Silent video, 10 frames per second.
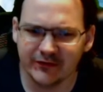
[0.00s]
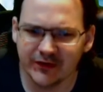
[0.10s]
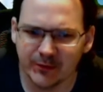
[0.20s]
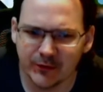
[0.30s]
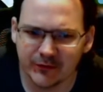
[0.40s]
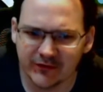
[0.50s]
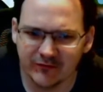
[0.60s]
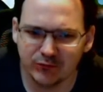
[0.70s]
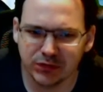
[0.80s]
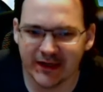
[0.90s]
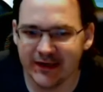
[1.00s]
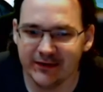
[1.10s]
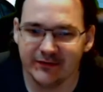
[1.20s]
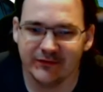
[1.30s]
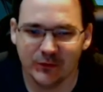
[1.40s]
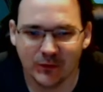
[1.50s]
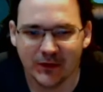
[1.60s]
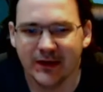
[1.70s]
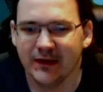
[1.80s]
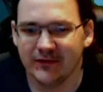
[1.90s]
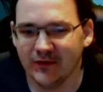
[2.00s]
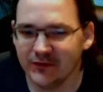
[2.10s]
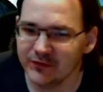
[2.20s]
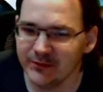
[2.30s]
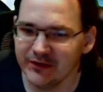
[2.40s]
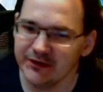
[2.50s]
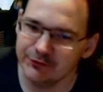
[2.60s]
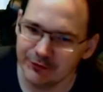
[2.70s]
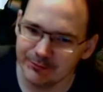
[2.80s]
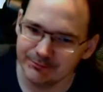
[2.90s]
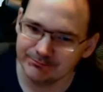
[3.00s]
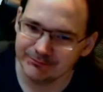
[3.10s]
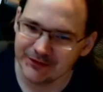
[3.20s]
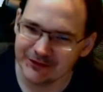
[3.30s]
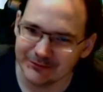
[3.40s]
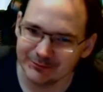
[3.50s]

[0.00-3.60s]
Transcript: MMO stuff. Blade & Soul. It's also coming to Europe, you know.